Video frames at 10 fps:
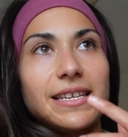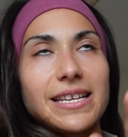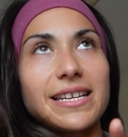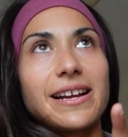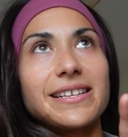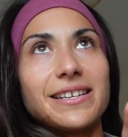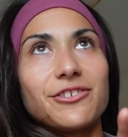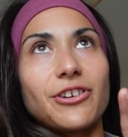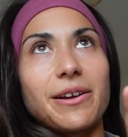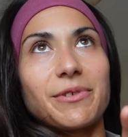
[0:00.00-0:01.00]
yesterday I
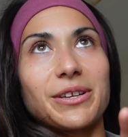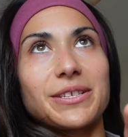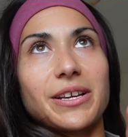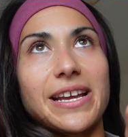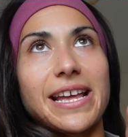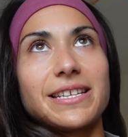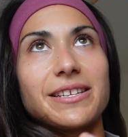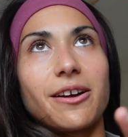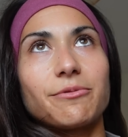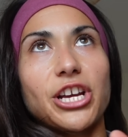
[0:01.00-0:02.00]
didn't train because I
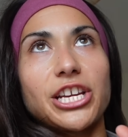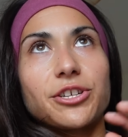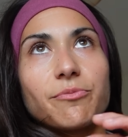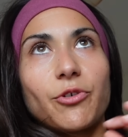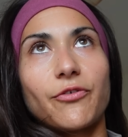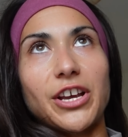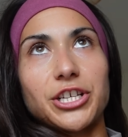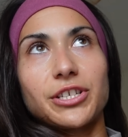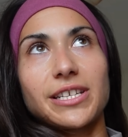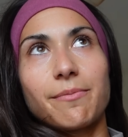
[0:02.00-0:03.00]
ended up changing
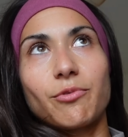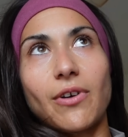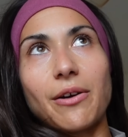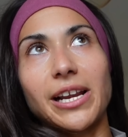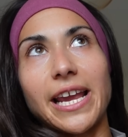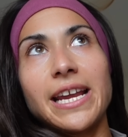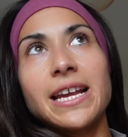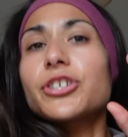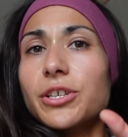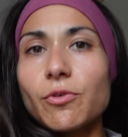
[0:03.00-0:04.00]
profession
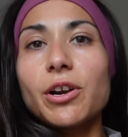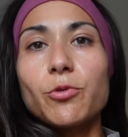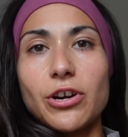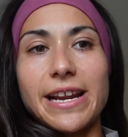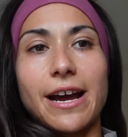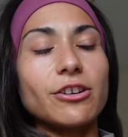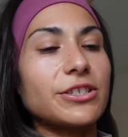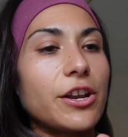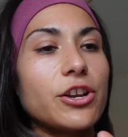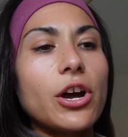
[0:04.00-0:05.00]
temporarily. Just want to point out
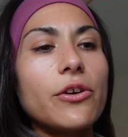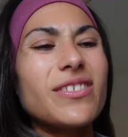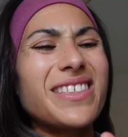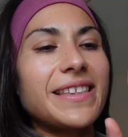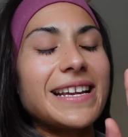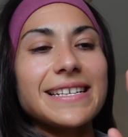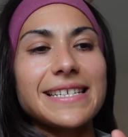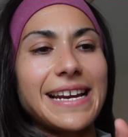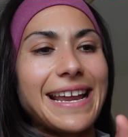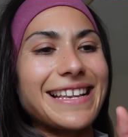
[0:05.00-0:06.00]
know that the
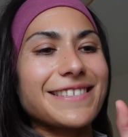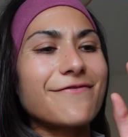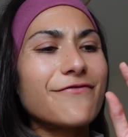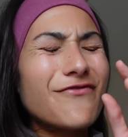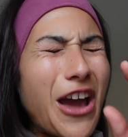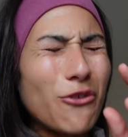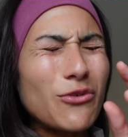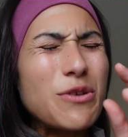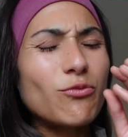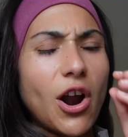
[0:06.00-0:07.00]
internet gets
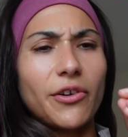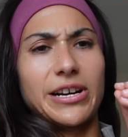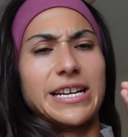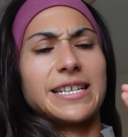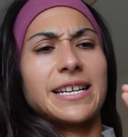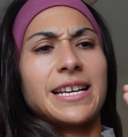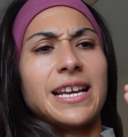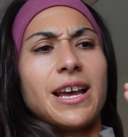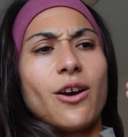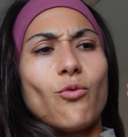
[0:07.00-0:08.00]
very worried
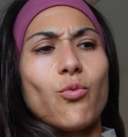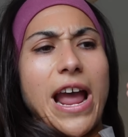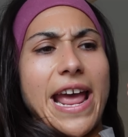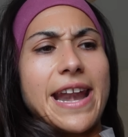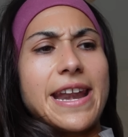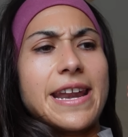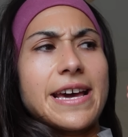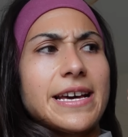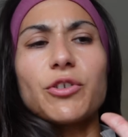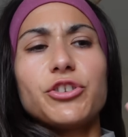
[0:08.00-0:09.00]
when
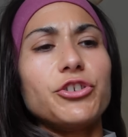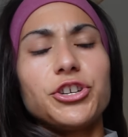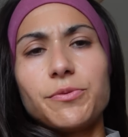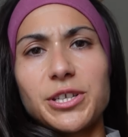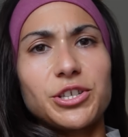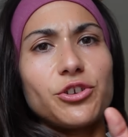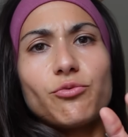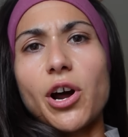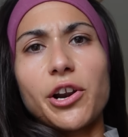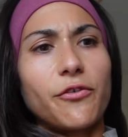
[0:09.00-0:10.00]
YouTubers do
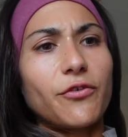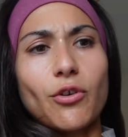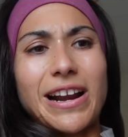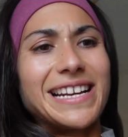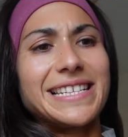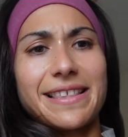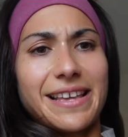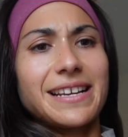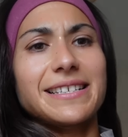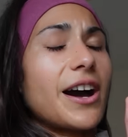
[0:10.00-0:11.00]
one off crazy
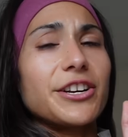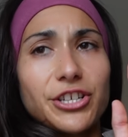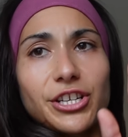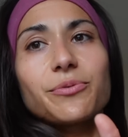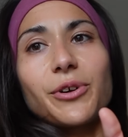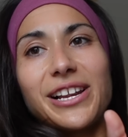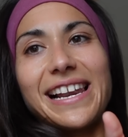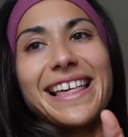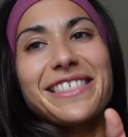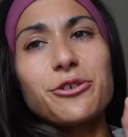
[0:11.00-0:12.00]
things. I just want to
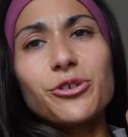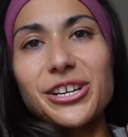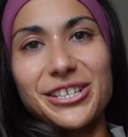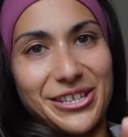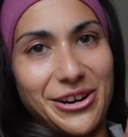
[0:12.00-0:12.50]
let the audience